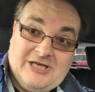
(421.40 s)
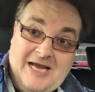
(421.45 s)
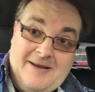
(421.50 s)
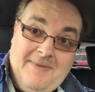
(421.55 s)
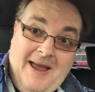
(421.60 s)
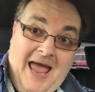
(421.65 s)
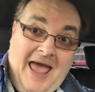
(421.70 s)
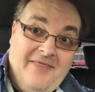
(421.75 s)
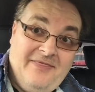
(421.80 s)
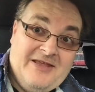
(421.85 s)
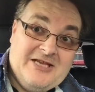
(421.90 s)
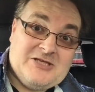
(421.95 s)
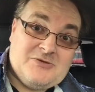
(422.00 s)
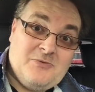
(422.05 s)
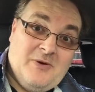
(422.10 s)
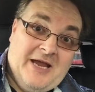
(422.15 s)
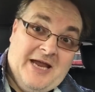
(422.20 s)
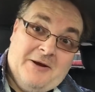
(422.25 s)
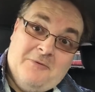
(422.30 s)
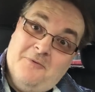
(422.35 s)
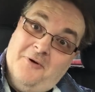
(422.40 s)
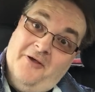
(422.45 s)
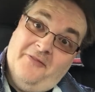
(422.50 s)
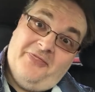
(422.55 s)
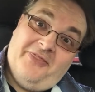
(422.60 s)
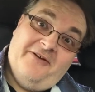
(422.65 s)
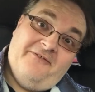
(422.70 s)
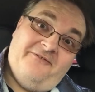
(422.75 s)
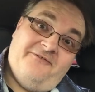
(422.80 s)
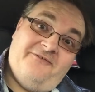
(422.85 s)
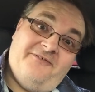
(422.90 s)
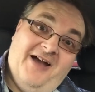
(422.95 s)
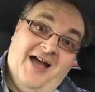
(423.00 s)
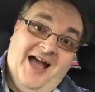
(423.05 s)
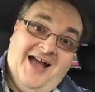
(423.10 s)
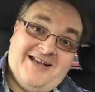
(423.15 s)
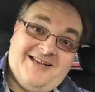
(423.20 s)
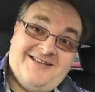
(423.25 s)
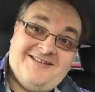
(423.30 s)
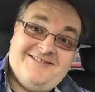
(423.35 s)
came out this week. What the
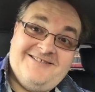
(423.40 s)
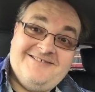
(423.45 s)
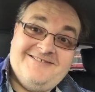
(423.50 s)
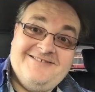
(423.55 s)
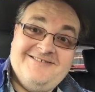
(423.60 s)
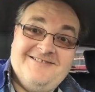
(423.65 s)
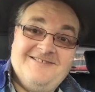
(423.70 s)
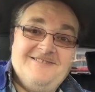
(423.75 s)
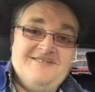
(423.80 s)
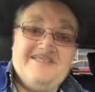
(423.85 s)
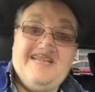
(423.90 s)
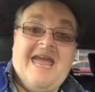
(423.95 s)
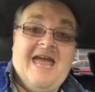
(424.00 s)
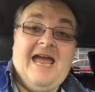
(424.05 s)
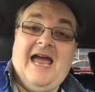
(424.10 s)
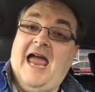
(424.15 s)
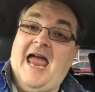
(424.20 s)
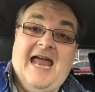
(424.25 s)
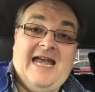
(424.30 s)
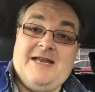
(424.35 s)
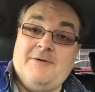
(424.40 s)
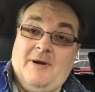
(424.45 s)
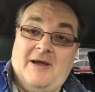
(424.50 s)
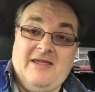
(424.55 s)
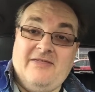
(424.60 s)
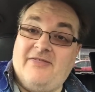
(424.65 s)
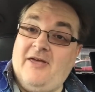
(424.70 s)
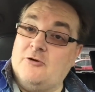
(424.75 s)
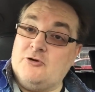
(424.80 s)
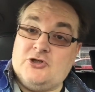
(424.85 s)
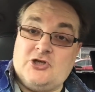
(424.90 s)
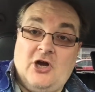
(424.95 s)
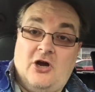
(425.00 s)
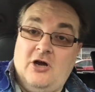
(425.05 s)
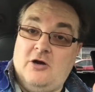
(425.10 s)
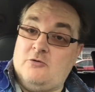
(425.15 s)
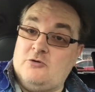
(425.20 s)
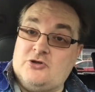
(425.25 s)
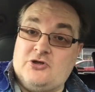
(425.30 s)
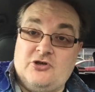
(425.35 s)
fuck? Yeah, anyway, those
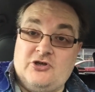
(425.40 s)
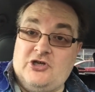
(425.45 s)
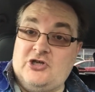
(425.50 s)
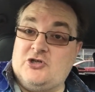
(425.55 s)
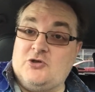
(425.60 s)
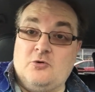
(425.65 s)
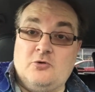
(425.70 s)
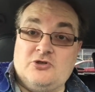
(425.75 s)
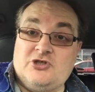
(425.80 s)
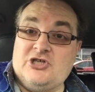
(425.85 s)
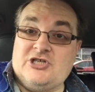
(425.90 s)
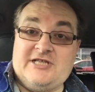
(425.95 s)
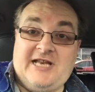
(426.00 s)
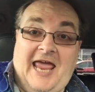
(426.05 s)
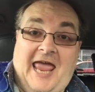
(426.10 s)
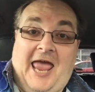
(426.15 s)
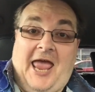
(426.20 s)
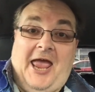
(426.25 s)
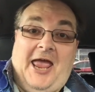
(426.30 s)
titles that you saw just now.